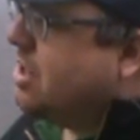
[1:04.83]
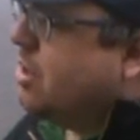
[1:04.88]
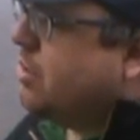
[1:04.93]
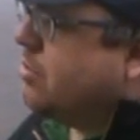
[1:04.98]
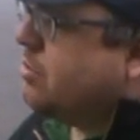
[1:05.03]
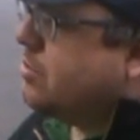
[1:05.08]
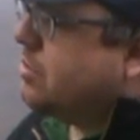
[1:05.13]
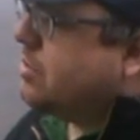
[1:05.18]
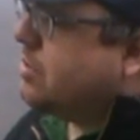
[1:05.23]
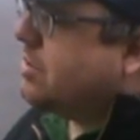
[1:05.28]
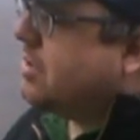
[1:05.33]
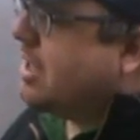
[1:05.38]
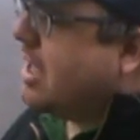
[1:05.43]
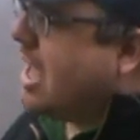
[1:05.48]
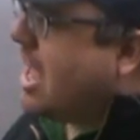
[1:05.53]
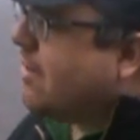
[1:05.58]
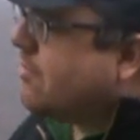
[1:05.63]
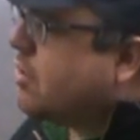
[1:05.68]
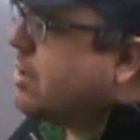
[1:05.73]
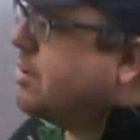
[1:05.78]
you know,
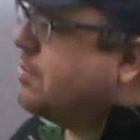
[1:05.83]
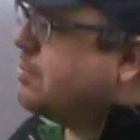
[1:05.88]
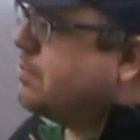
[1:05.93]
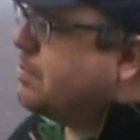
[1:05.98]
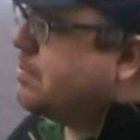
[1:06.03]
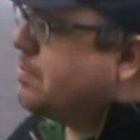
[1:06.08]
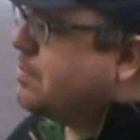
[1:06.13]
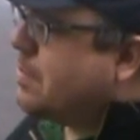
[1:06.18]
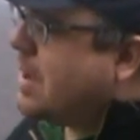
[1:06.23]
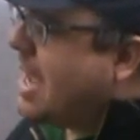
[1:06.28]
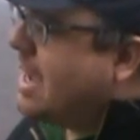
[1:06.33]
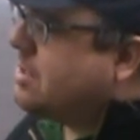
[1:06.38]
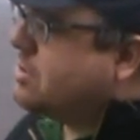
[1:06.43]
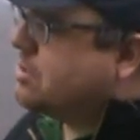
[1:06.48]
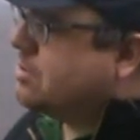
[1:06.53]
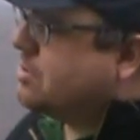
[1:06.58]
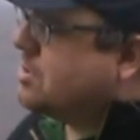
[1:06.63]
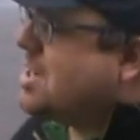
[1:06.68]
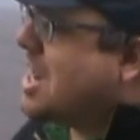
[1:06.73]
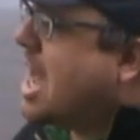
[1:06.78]
every
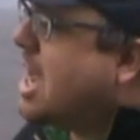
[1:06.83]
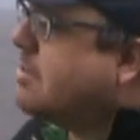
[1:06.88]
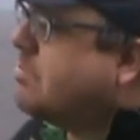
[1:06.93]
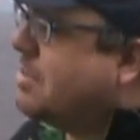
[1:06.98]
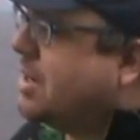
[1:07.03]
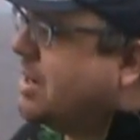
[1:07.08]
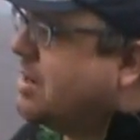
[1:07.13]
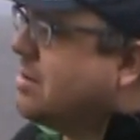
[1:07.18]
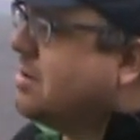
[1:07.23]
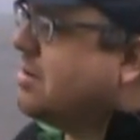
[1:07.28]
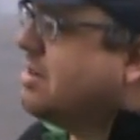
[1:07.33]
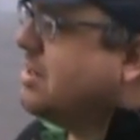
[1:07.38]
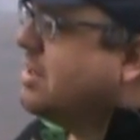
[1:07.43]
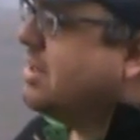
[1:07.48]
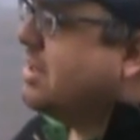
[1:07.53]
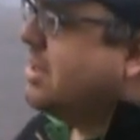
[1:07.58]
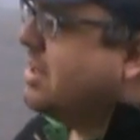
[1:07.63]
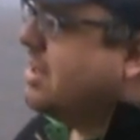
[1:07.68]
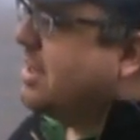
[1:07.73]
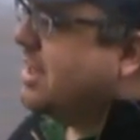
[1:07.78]
pastor's nightmare
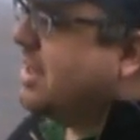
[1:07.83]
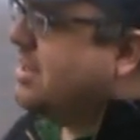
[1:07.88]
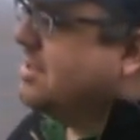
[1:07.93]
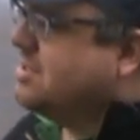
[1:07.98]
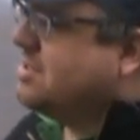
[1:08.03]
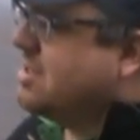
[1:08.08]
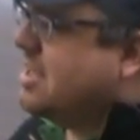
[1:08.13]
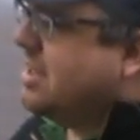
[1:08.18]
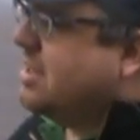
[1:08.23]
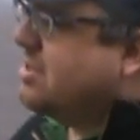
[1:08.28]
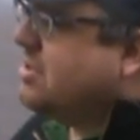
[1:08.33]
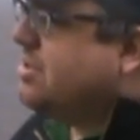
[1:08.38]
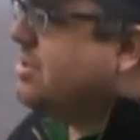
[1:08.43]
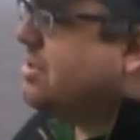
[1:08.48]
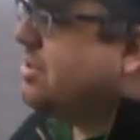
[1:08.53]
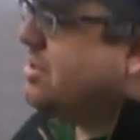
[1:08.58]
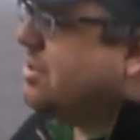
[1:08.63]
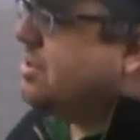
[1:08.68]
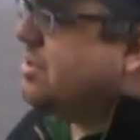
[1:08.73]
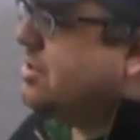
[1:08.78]
is that,
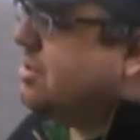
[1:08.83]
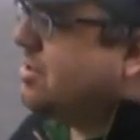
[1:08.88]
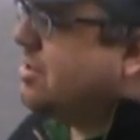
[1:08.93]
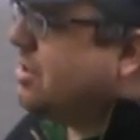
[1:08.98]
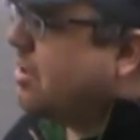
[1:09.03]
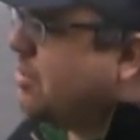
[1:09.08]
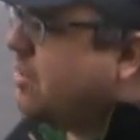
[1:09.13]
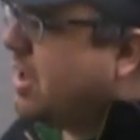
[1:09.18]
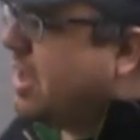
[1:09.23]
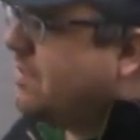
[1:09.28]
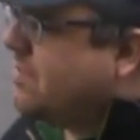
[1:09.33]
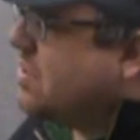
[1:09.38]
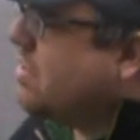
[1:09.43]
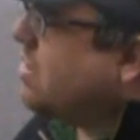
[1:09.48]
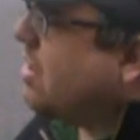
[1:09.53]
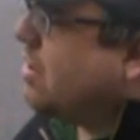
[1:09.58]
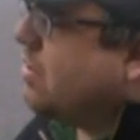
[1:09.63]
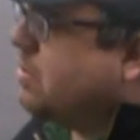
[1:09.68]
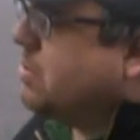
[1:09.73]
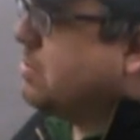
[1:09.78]
you know, even
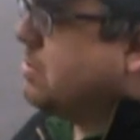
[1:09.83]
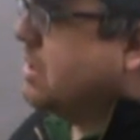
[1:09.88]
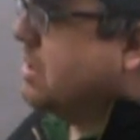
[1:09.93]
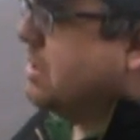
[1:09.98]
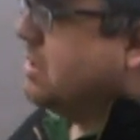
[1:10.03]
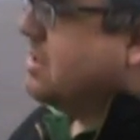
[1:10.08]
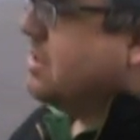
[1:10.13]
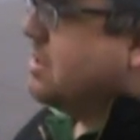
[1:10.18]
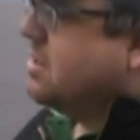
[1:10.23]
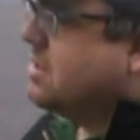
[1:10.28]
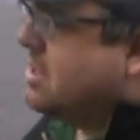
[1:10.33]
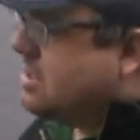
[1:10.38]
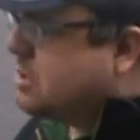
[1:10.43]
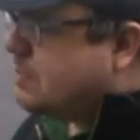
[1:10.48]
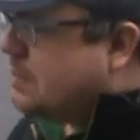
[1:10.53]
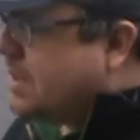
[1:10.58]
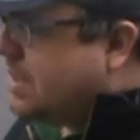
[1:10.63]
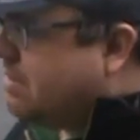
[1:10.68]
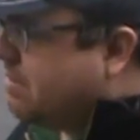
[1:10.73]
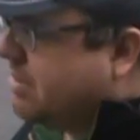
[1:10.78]
though
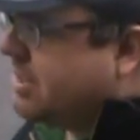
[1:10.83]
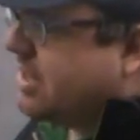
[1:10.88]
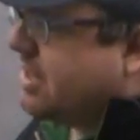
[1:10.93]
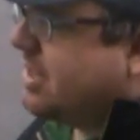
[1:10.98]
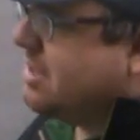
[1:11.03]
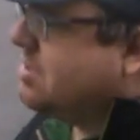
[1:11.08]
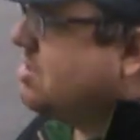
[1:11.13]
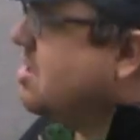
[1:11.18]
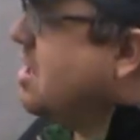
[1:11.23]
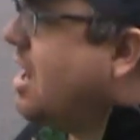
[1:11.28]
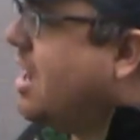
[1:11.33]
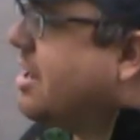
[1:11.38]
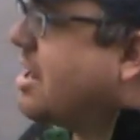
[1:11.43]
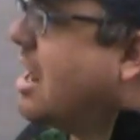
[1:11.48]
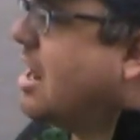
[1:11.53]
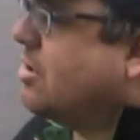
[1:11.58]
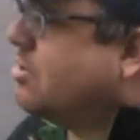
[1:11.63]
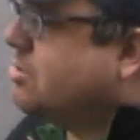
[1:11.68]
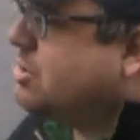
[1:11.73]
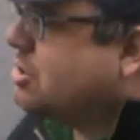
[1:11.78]
this building is not
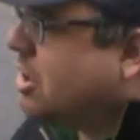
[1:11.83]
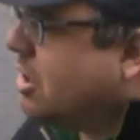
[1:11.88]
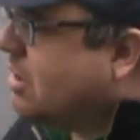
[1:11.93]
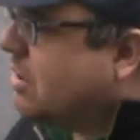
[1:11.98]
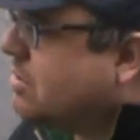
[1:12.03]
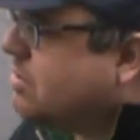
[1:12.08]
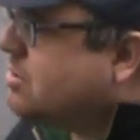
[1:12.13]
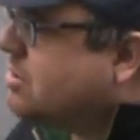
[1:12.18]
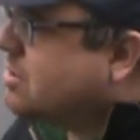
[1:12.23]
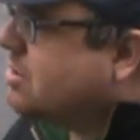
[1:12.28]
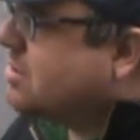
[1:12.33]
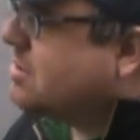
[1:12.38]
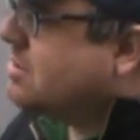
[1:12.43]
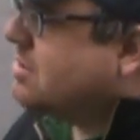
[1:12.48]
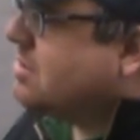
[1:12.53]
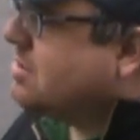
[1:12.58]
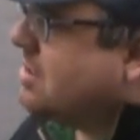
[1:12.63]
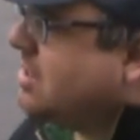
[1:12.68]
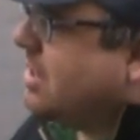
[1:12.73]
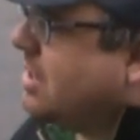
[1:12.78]
our church,
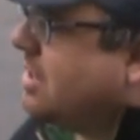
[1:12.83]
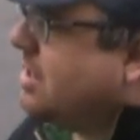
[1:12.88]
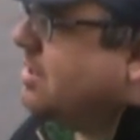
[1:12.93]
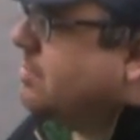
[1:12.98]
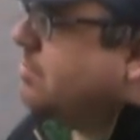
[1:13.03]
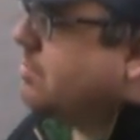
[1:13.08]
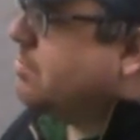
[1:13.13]
uh,